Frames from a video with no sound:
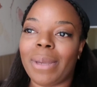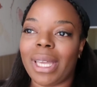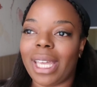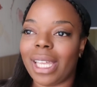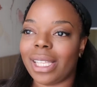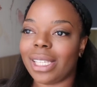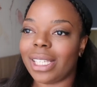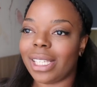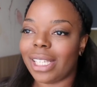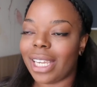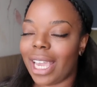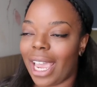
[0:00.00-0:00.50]
I'm
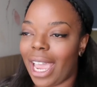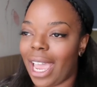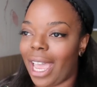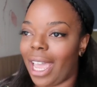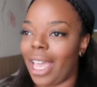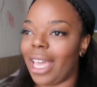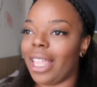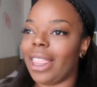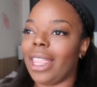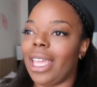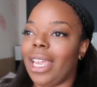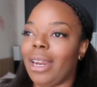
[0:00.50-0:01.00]
here
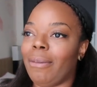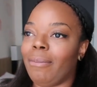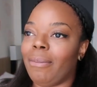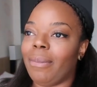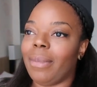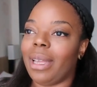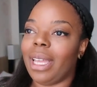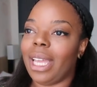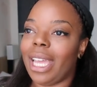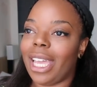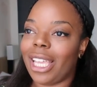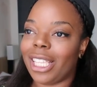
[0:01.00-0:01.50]
today, and then
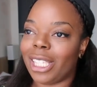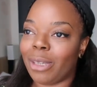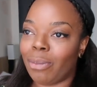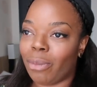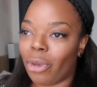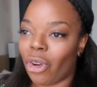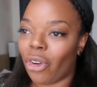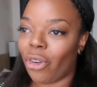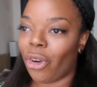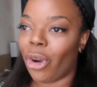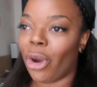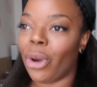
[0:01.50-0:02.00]
I'm here
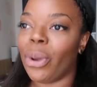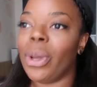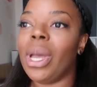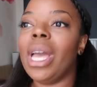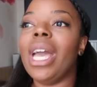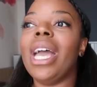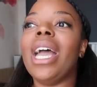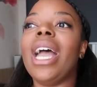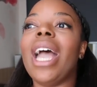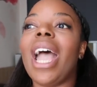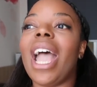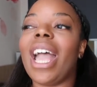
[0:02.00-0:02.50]
tomorrow,
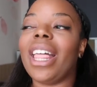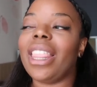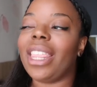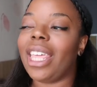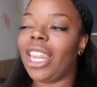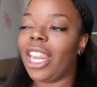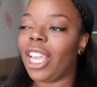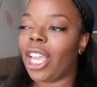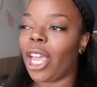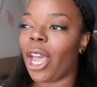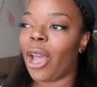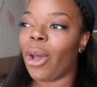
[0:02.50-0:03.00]
and
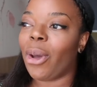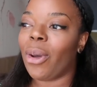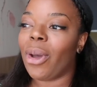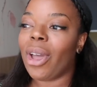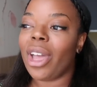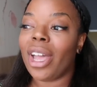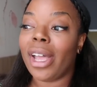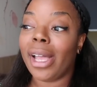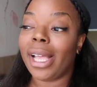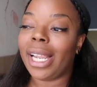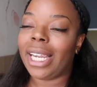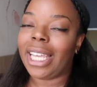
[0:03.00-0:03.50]
then I go
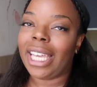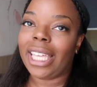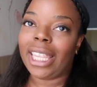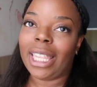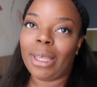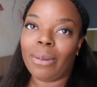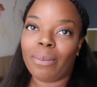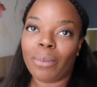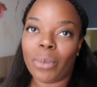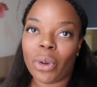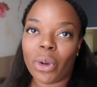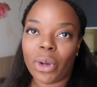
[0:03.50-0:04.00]
early
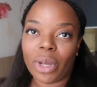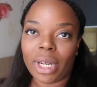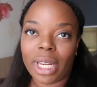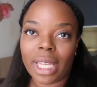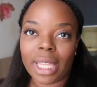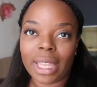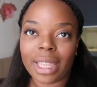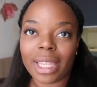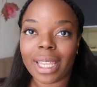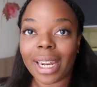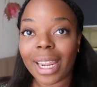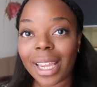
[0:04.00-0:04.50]
in the
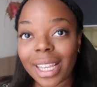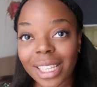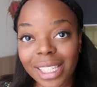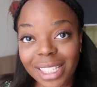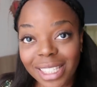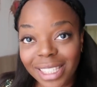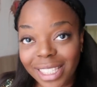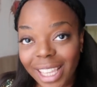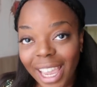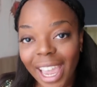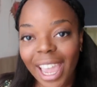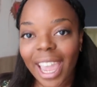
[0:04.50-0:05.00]
morning the
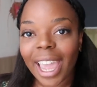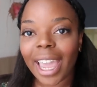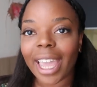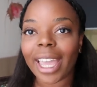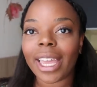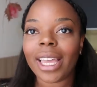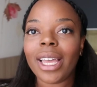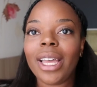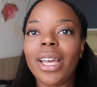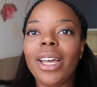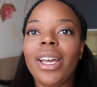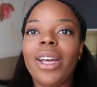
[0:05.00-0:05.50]
next
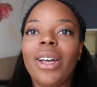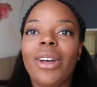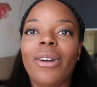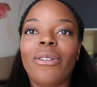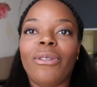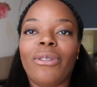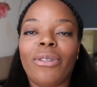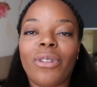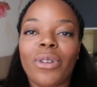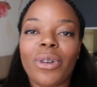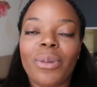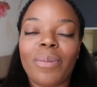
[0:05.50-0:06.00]
day.
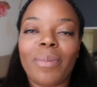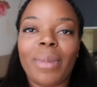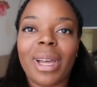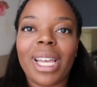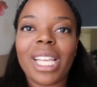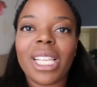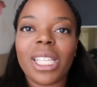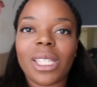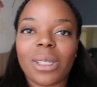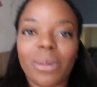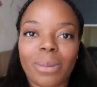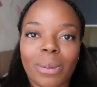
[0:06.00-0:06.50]
Thought
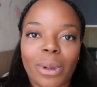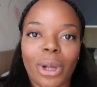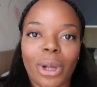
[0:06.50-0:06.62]
might as